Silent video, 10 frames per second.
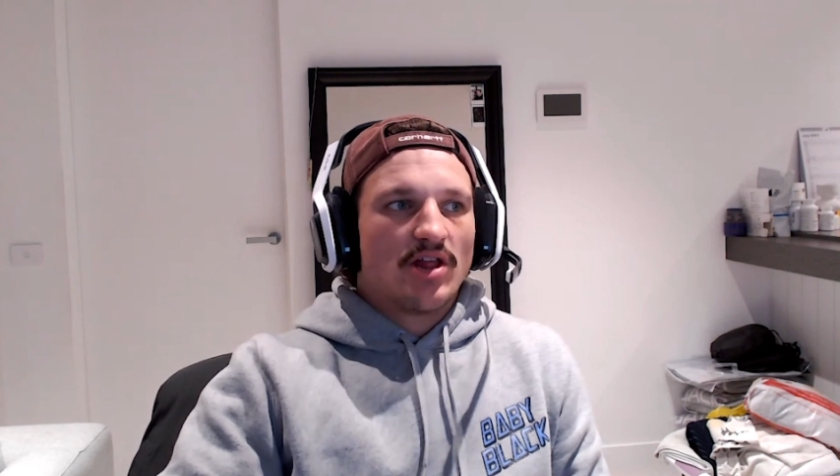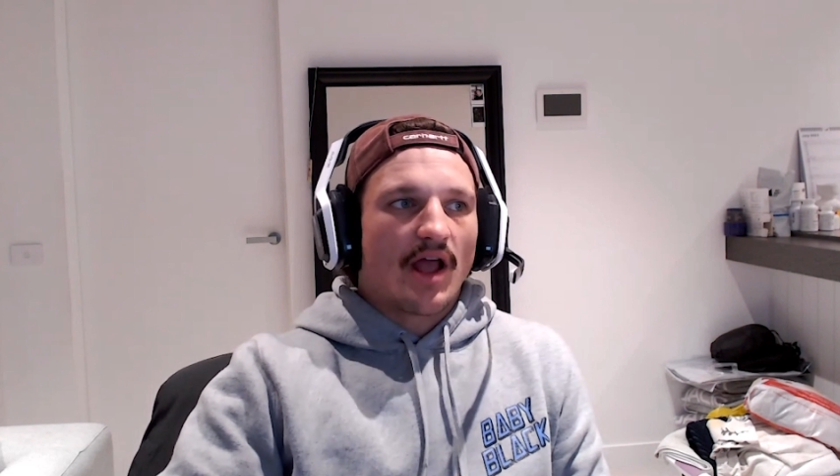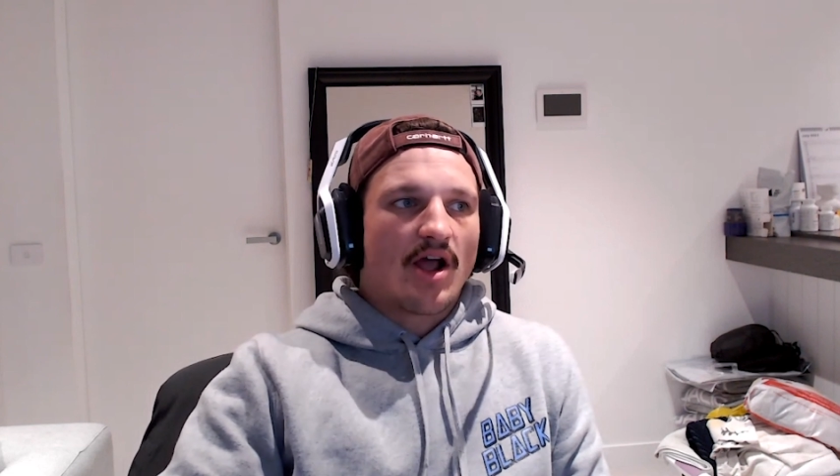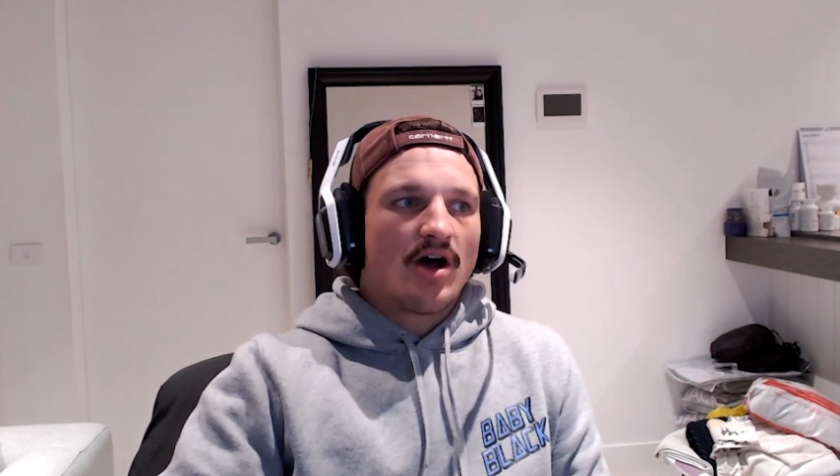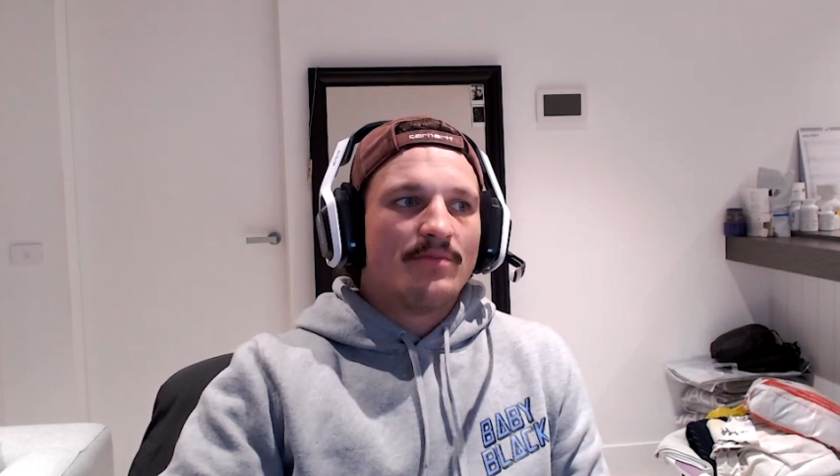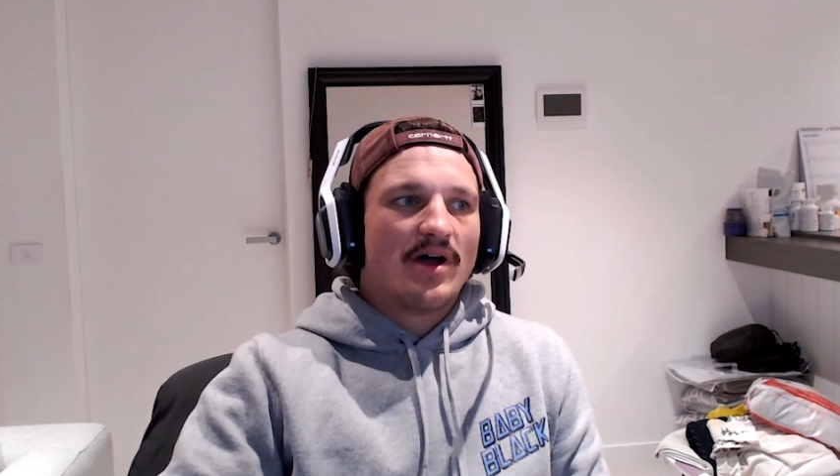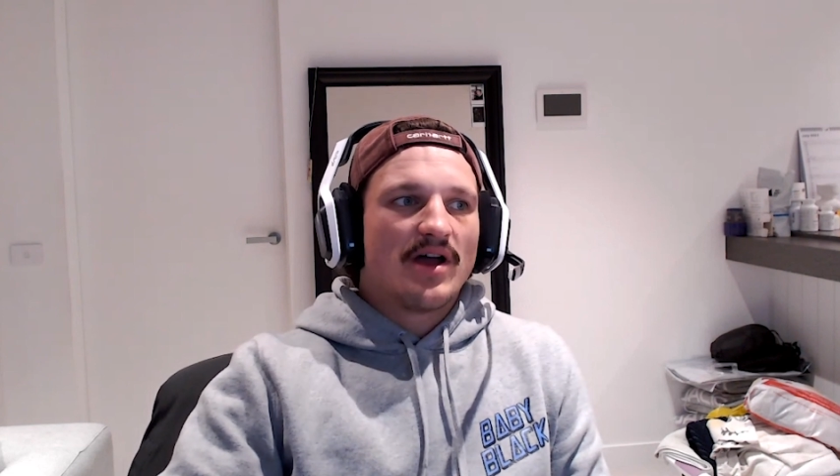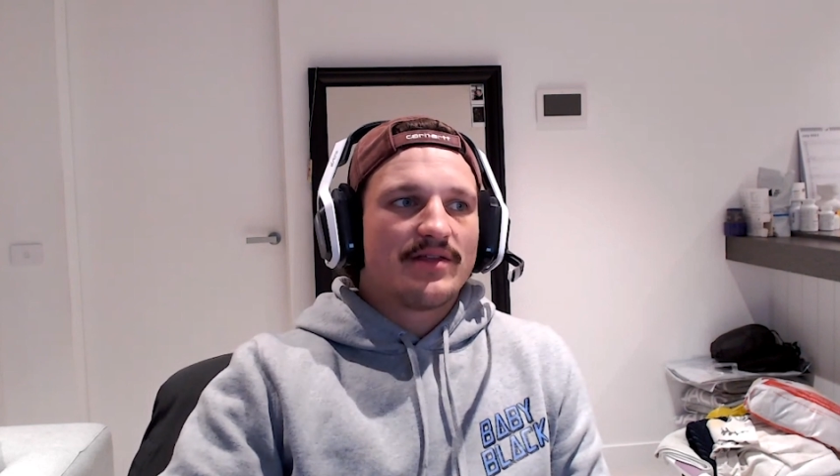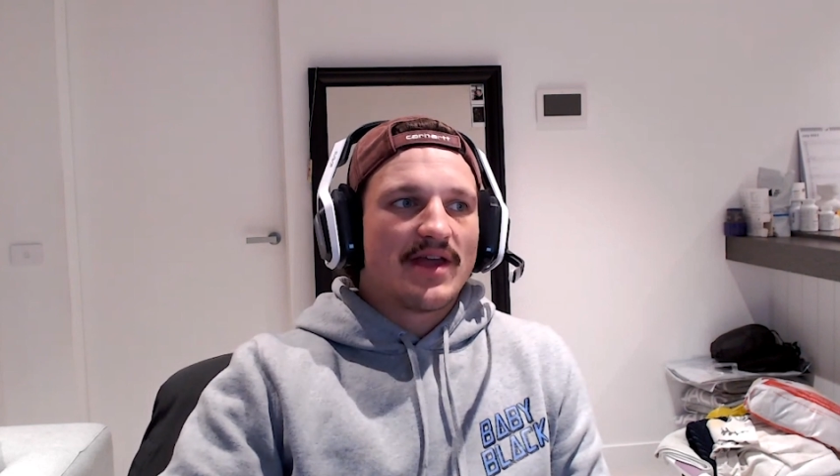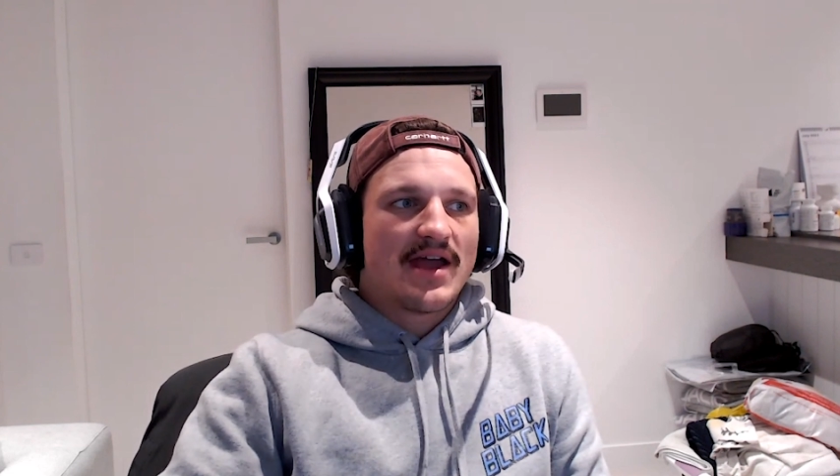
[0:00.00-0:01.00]
Like and
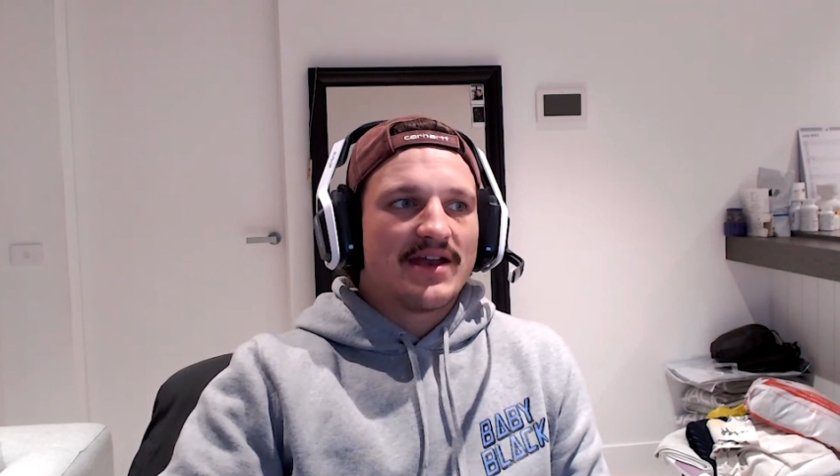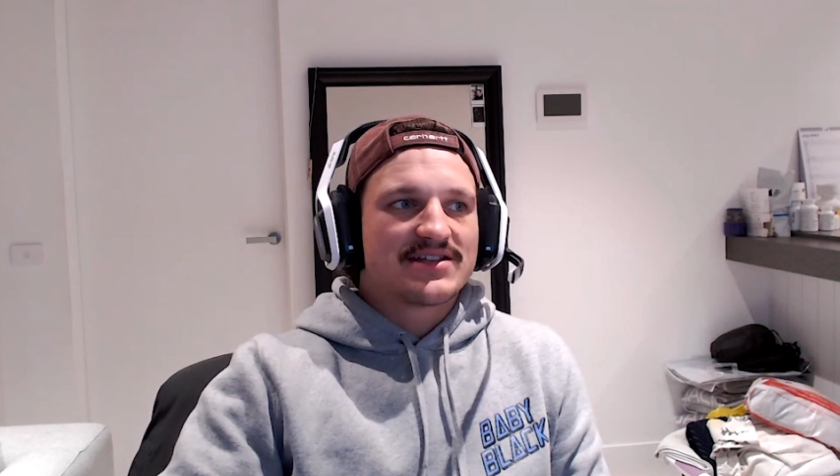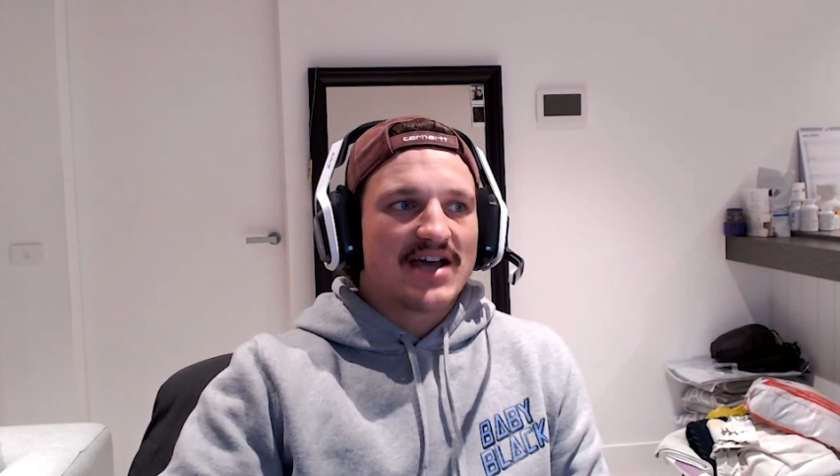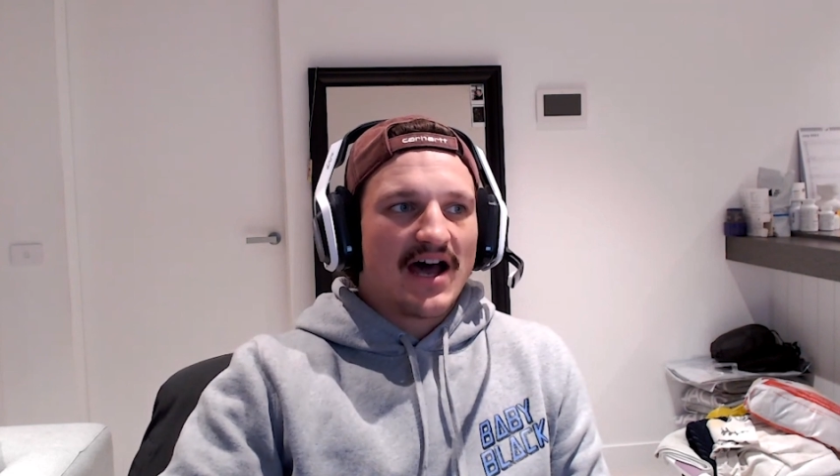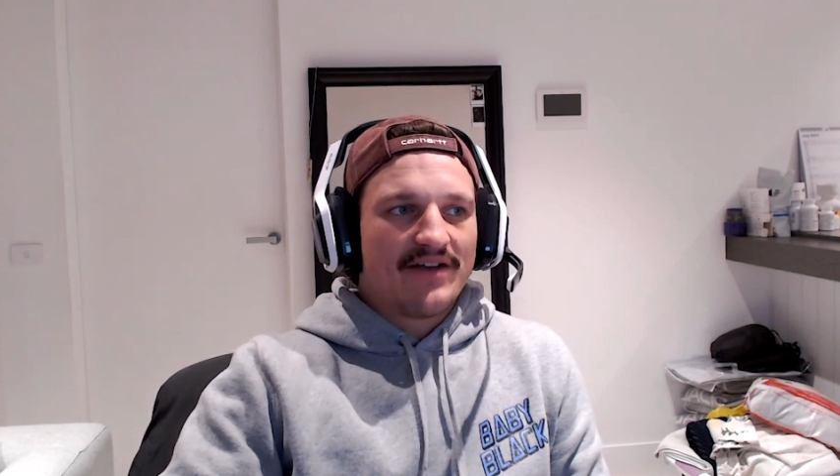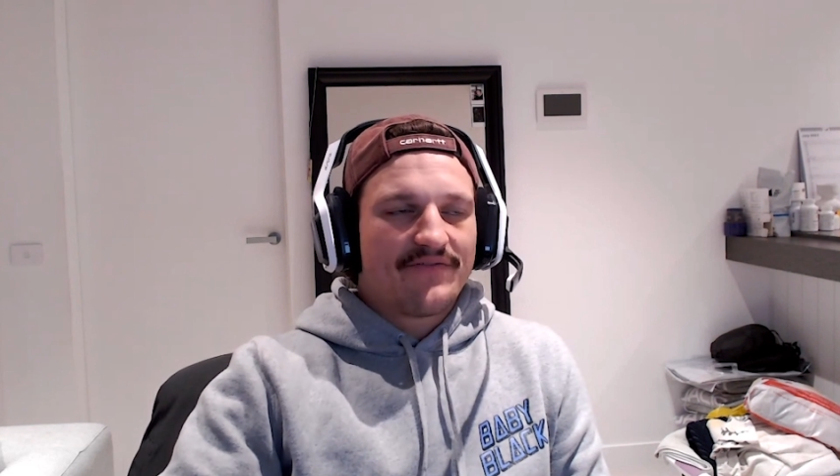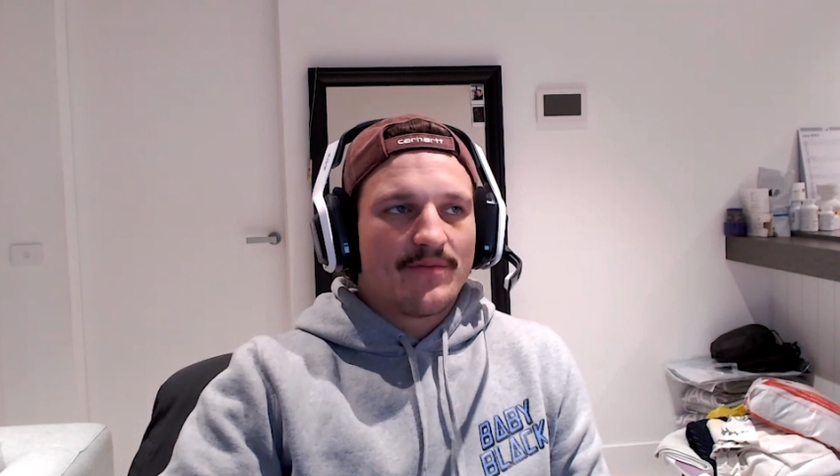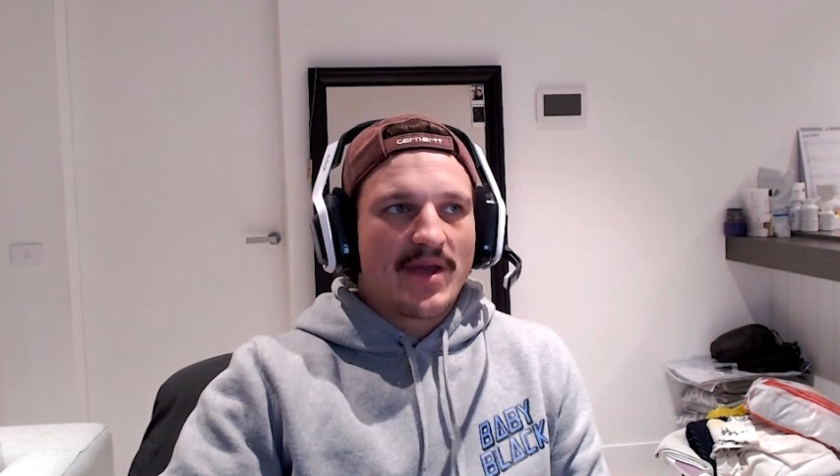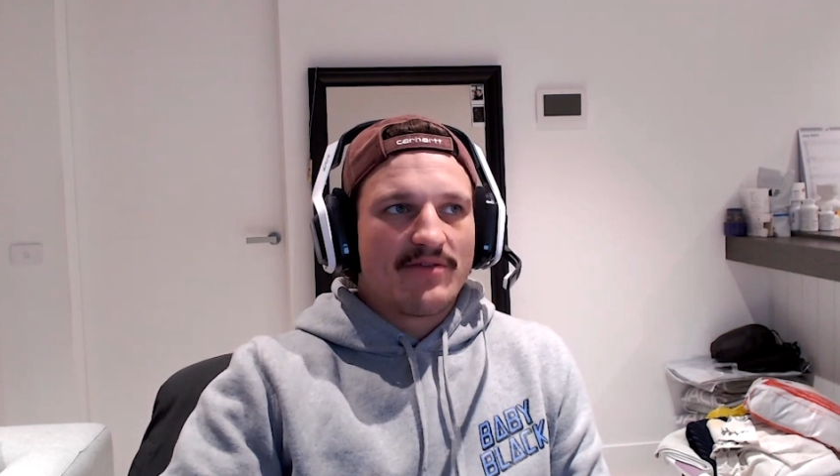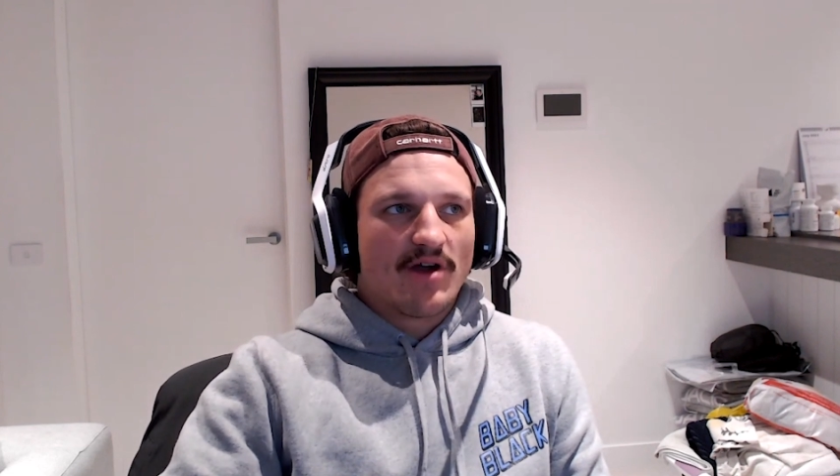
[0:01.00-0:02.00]
it's hard
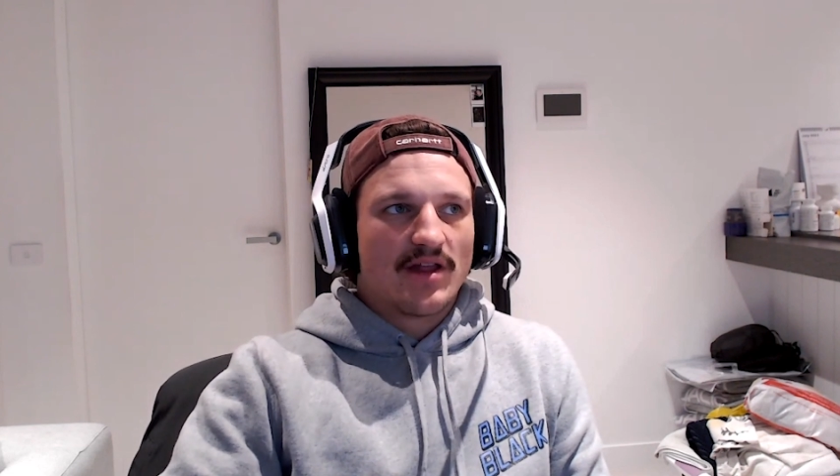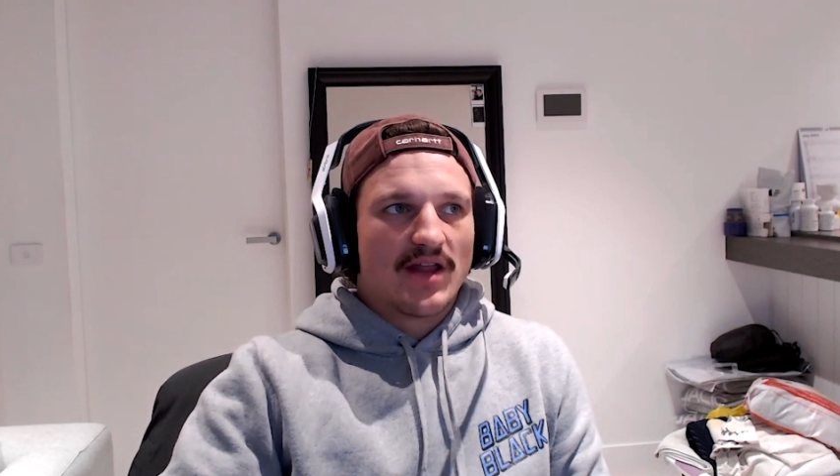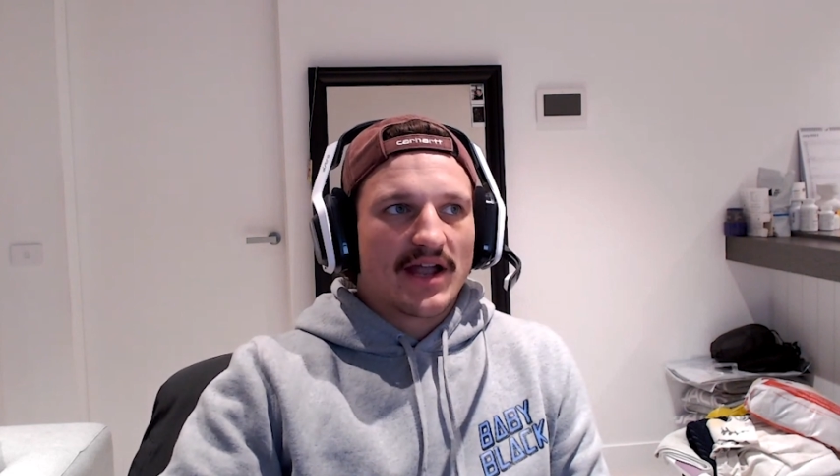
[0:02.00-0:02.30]
for me, right?